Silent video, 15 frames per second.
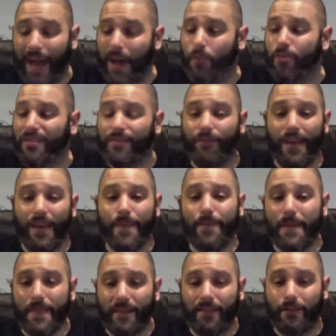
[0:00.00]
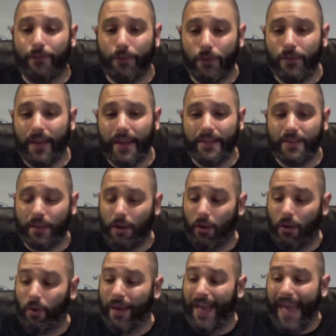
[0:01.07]
I was vaping this a few days
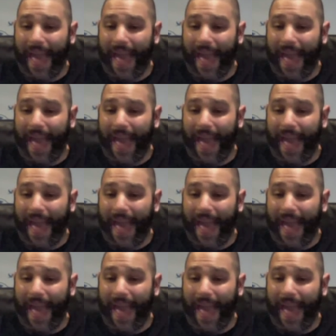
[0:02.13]
ago